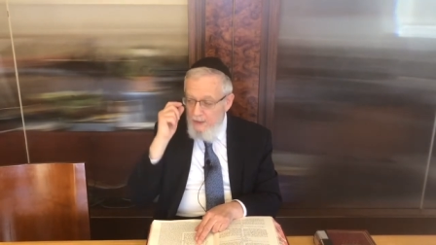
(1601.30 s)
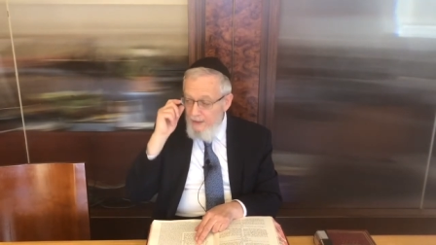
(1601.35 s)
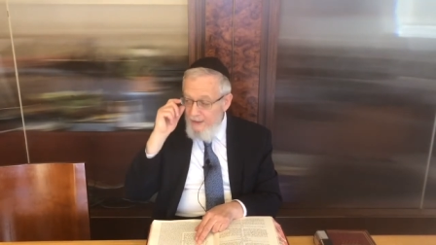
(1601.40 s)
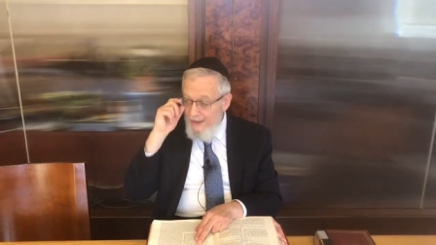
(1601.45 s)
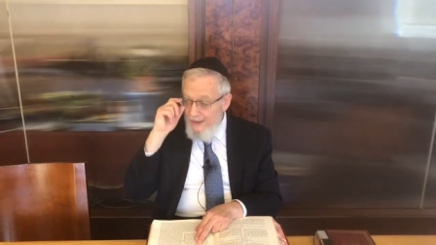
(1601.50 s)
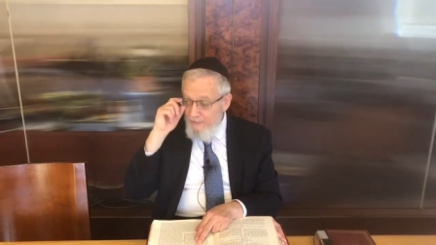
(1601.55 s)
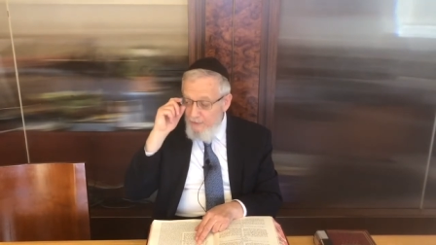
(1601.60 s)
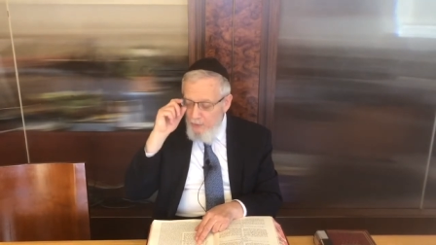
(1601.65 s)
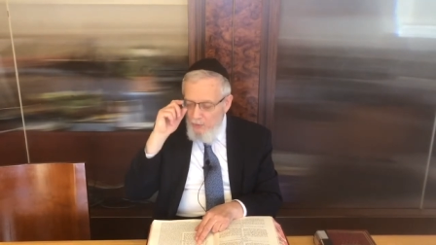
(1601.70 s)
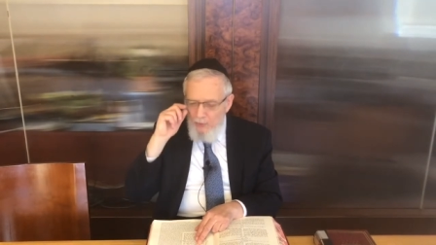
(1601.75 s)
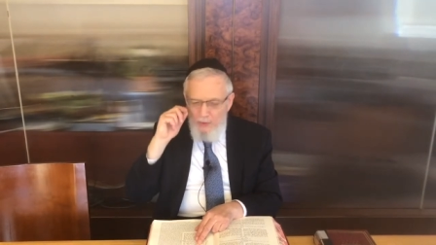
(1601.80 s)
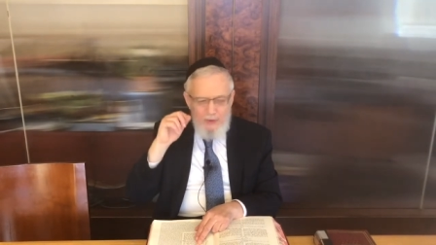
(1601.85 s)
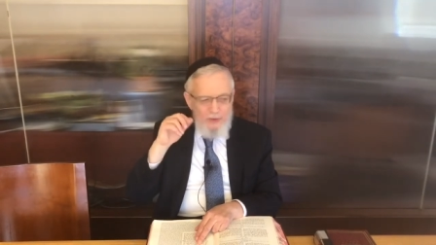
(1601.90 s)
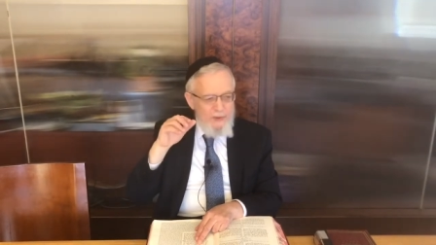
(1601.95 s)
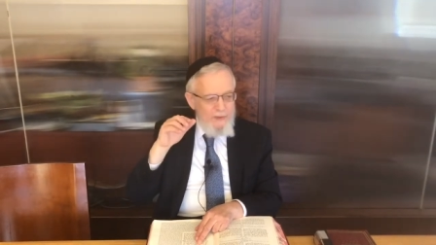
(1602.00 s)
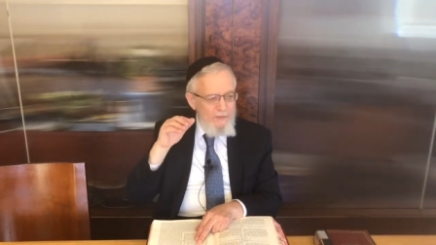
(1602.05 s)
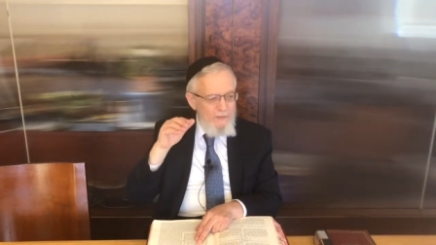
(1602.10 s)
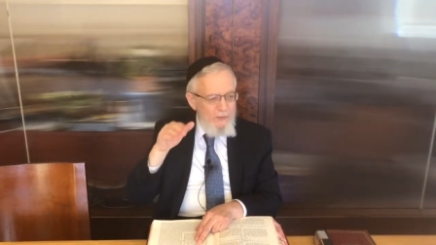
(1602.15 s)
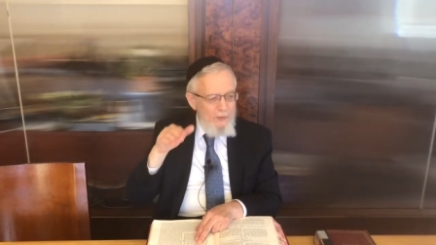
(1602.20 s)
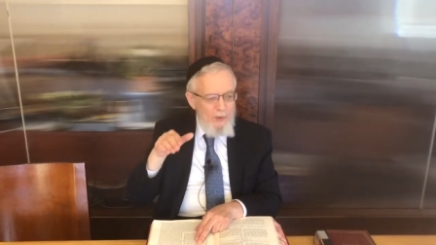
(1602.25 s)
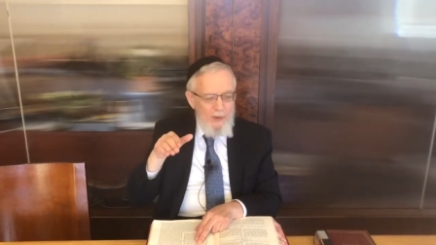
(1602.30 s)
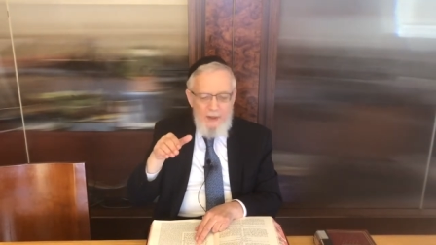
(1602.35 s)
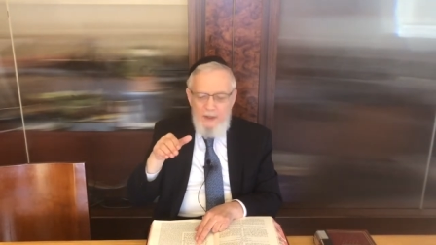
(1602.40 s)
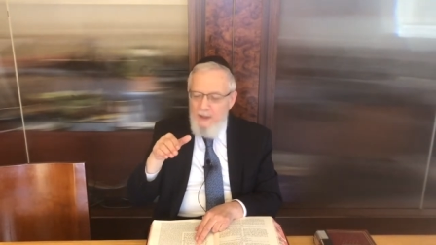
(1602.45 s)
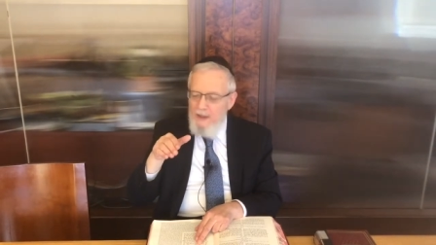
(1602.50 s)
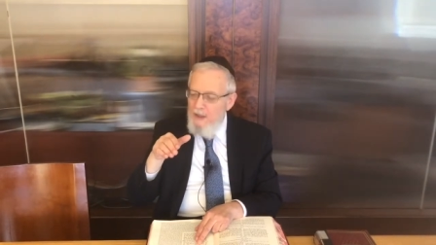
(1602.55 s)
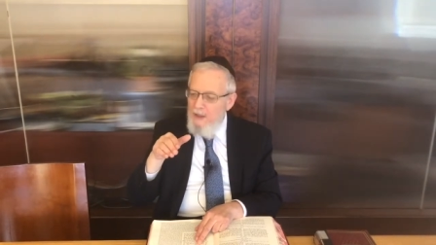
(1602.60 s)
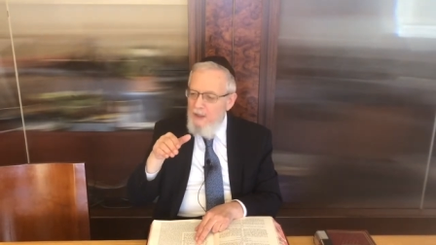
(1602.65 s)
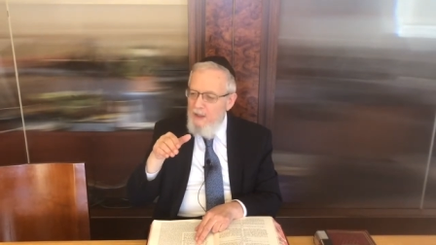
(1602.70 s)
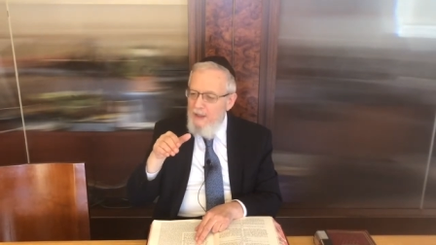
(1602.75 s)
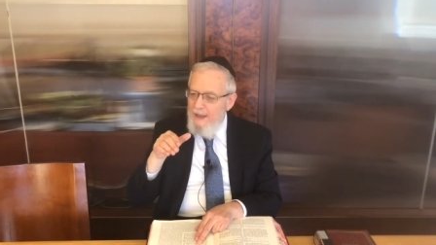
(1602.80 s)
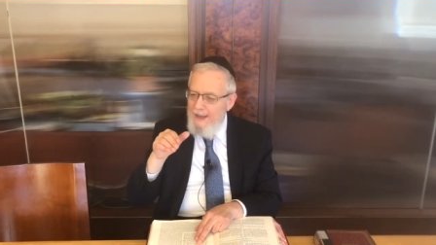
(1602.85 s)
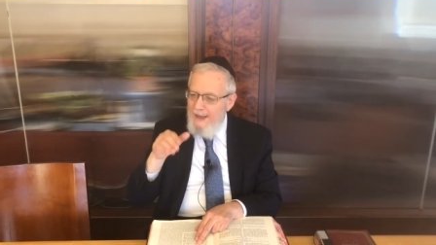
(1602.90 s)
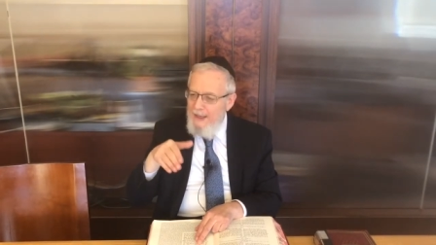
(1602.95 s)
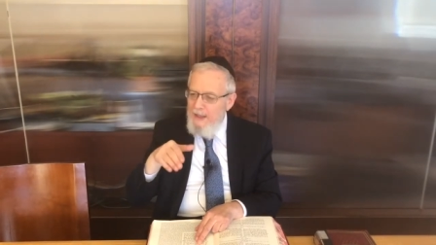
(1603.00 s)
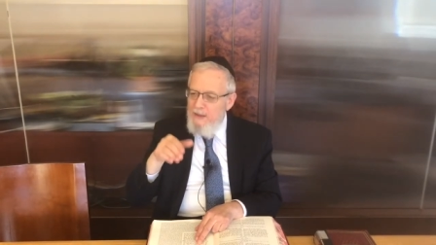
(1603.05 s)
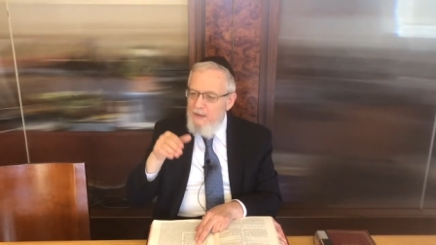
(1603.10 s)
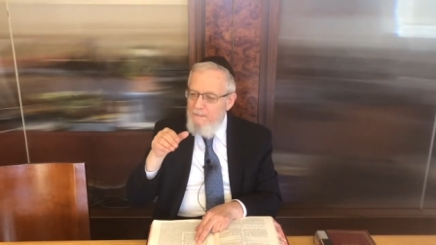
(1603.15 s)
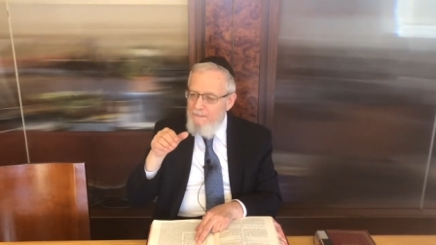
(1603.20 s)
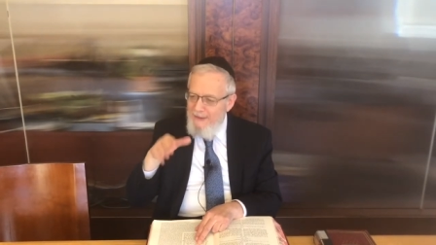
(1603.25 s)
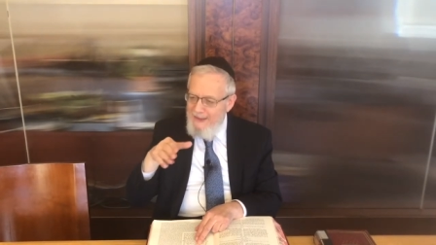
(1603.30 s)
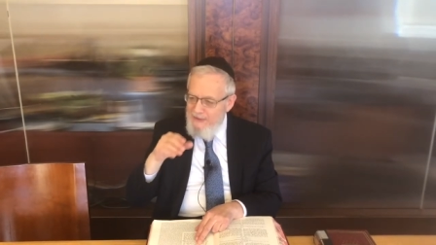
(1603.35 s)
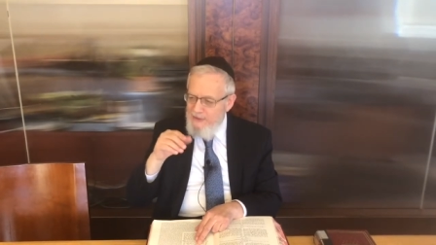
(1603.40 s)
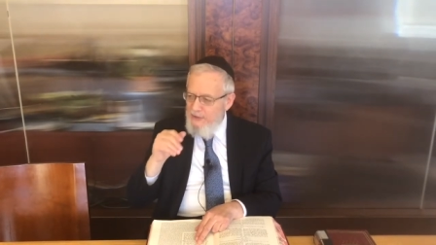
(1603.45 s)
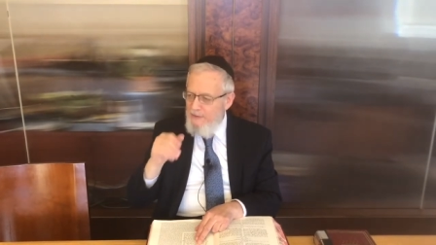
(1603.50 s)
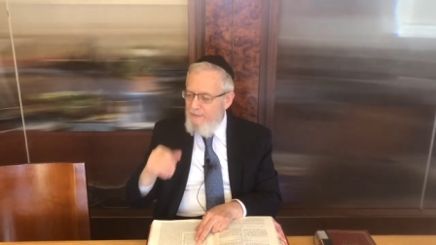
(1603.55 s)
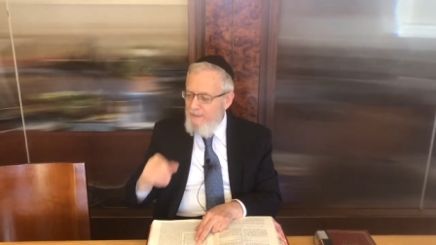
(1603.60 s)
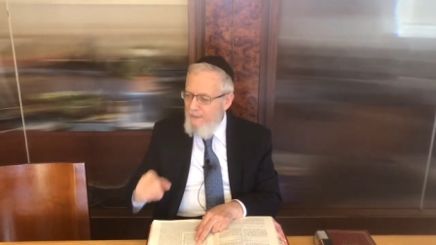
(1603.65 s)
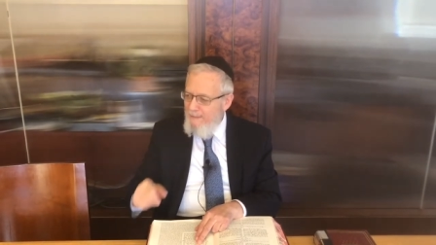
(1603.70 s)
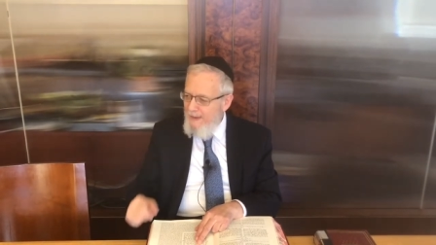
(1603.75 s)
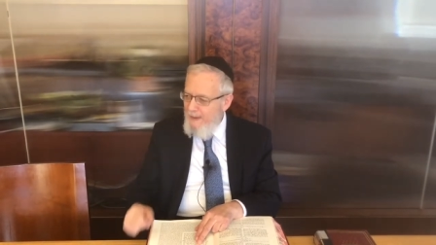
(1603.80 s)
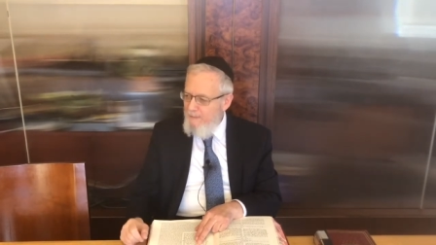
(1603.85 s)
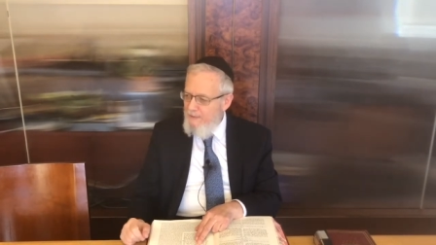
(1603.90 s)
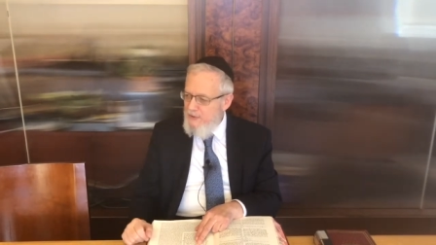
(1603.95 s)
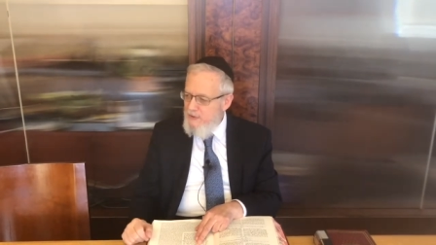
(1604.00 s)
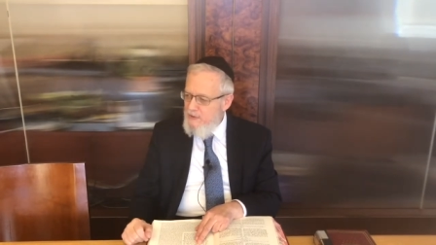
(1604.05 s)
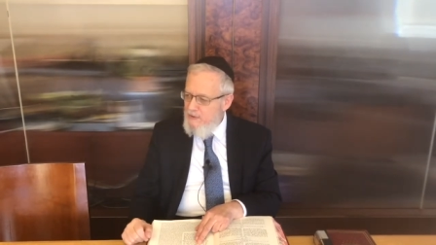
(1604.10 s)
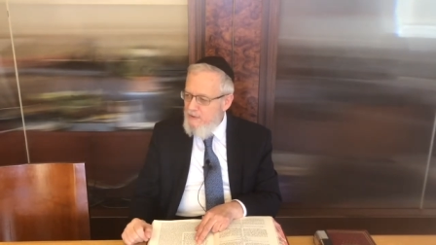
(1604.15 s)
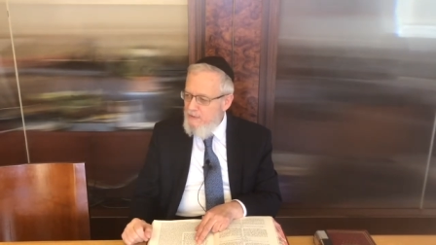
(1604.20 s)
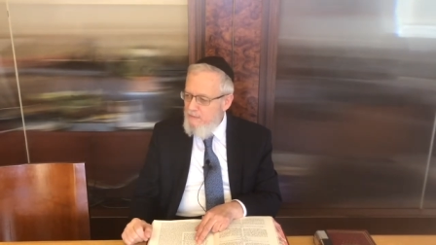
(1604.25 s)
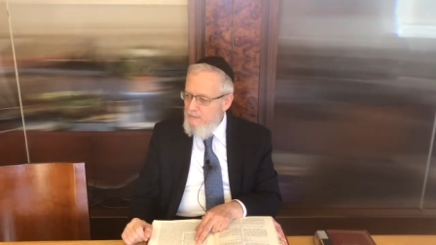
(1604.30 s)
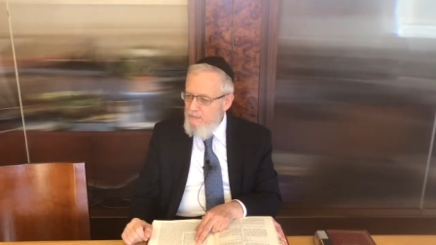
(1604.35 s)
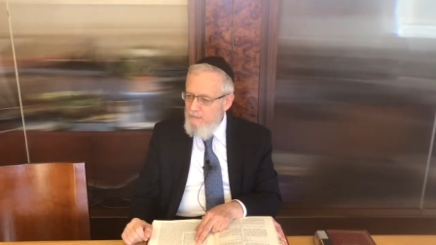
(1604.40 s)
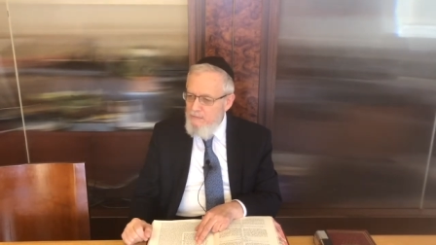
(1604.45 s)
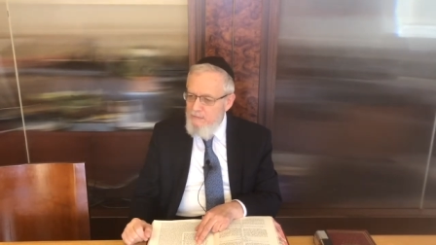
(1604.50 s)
You have 248 positive commandments.